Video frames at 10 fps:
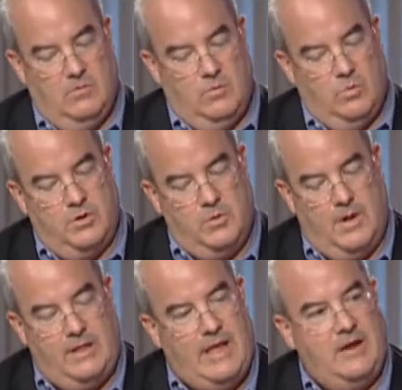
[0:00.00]
we're
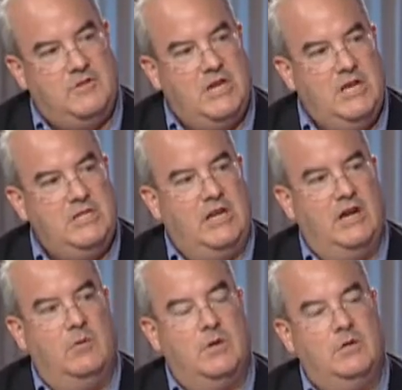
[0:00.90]
doing a lot of changing
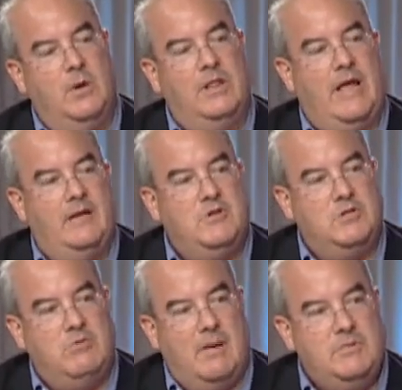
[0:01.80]
here. We're doing a lot of
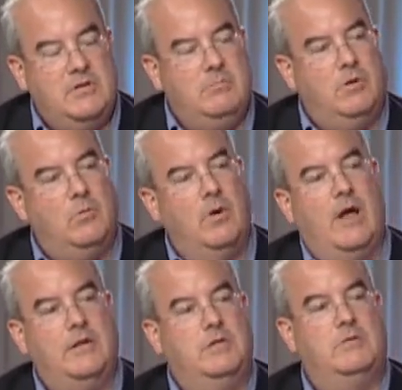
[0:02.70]
disruption, but we're
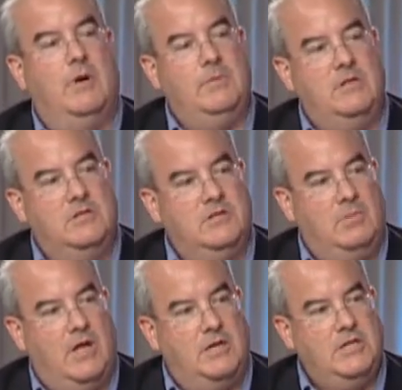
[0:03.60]
not disrupting the
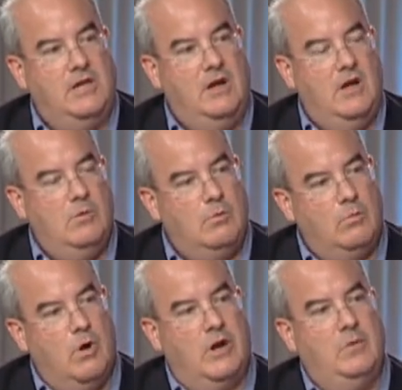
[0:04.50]
supply chain. We're
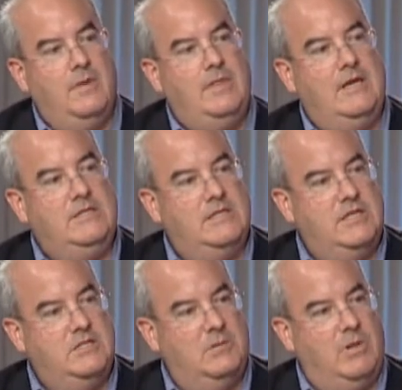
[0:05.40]
working with the
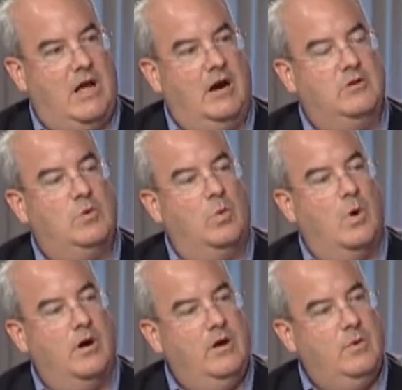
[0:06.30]
existing suppliers. We're
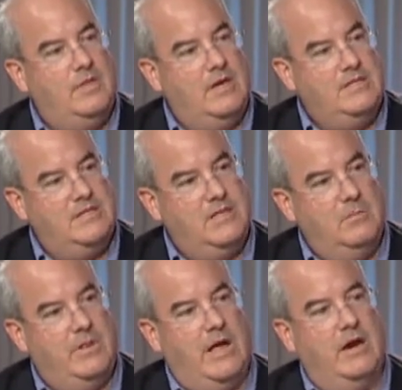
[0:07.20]
working with the
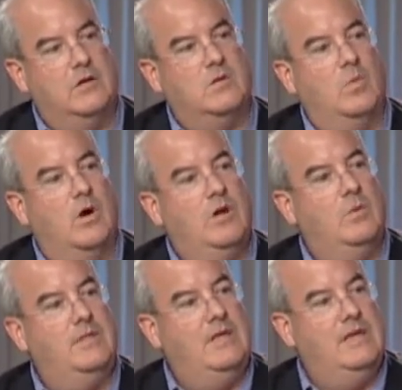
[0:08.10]
existing players. We're working
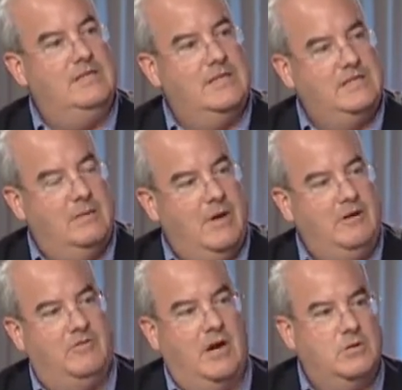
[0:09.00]
with the existing
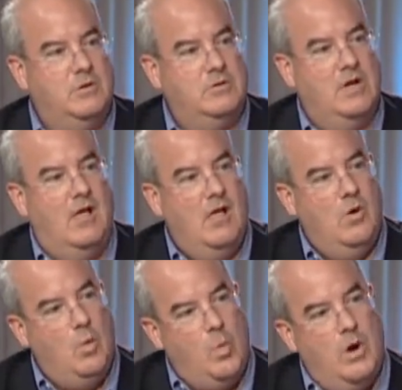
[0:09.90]
manufacturers.
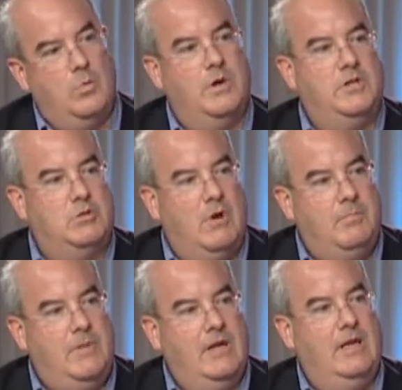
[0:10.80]
What we're
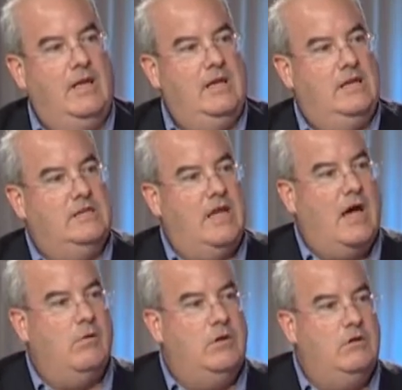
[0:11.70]
disrupting is
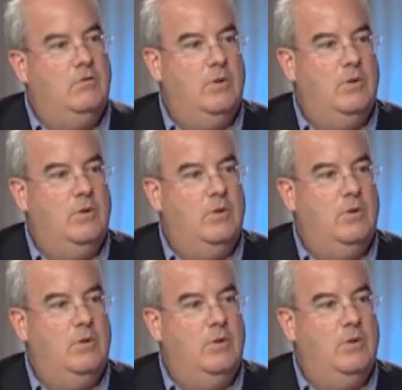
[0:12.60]
how you